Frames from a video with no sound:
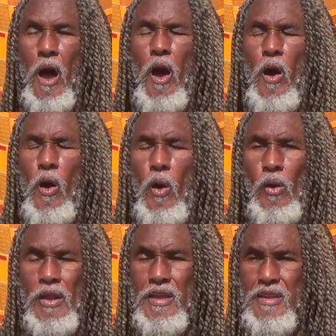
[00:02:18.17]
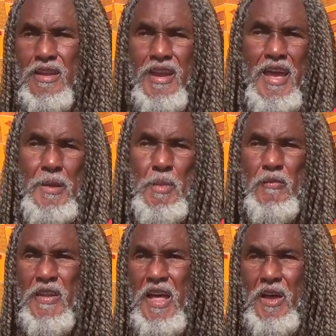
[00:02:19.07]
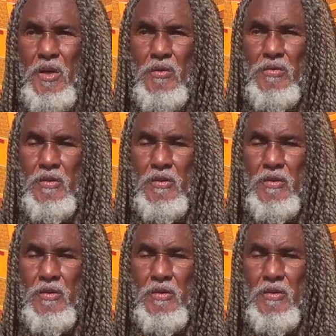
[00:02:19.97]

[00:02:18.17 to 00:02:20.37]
all in the name of love.